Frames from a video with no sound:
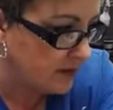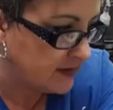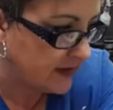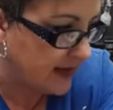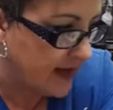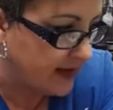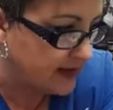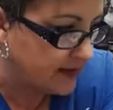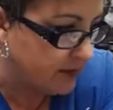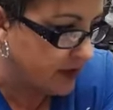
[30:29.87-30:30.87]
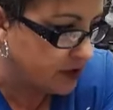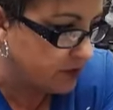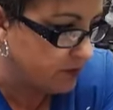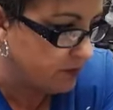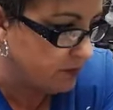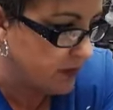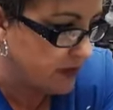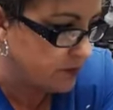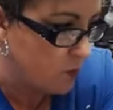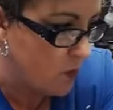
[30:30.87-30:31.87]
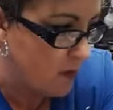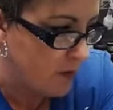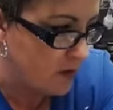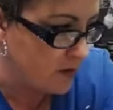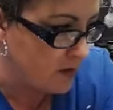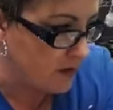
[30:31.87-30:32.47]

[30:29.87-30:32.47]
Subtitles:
See that? It's much, much warmer.